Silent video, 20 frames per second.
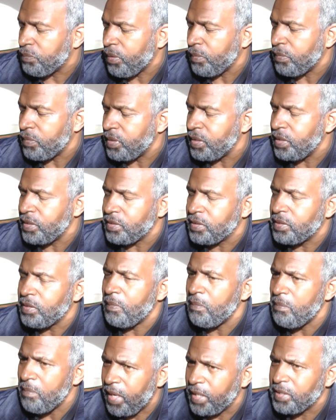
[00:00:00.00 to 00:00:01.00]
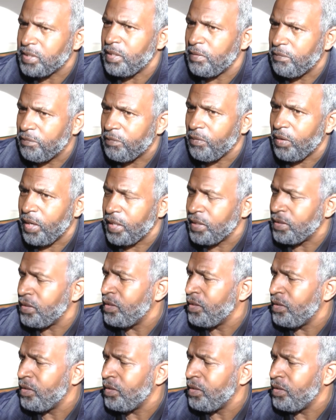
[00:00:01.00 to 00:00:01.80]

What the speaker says: probably is the massive fight.